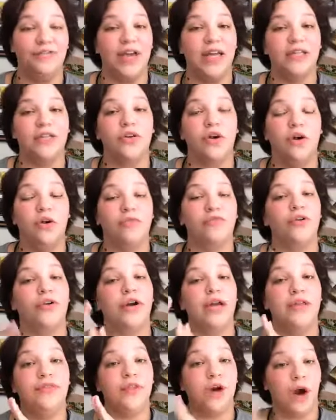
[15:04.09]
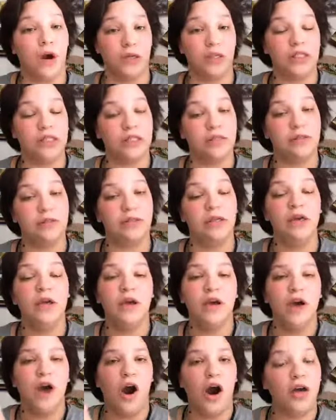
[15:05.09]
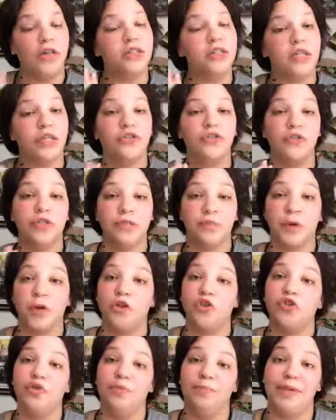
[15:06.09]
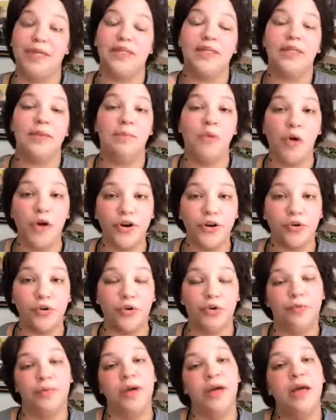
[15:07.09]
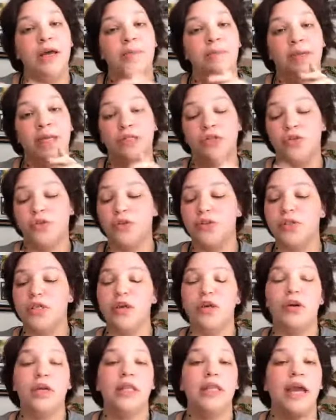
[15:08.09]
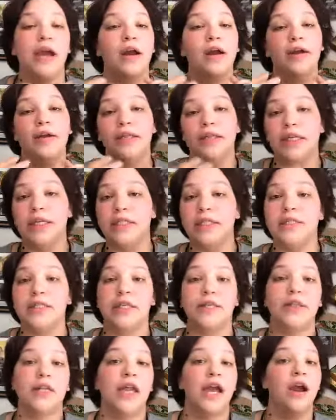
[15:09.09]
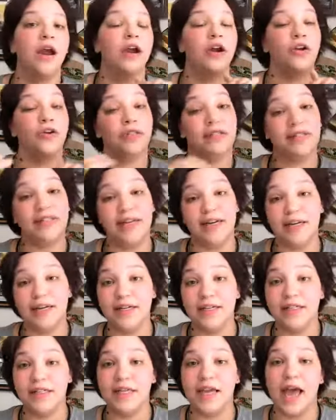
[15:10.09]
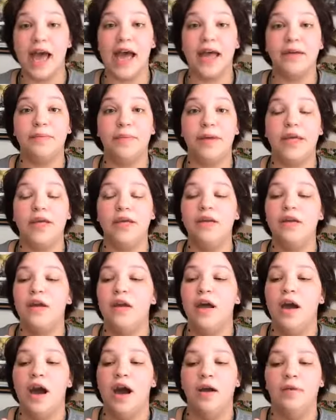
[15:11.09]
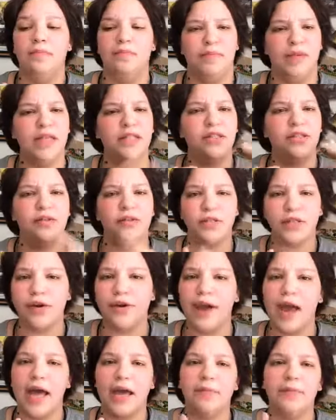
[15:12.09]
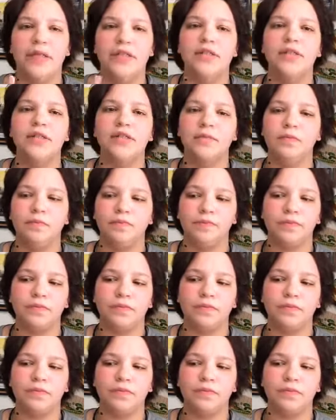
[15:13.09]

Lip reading: event over in the Heart-Centered Spiritual Biz Support Group. Me and Susie are in there, Lisa's in there, Christina is the admin, me and Susie are admins.